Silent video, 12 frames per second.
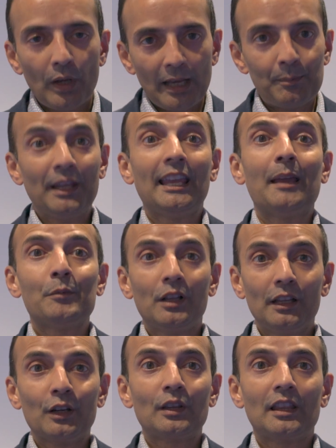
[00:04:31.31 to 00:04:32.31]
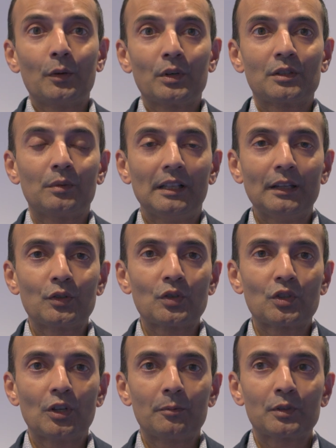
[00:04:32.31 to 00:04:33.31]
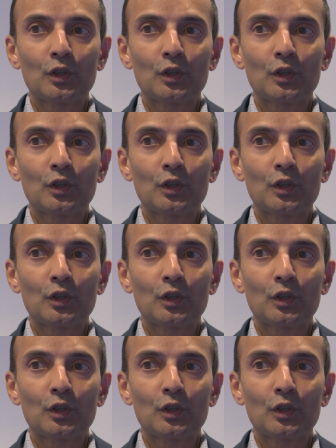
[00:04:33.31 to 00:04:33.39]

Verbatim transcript: it became clear that there was a relationship.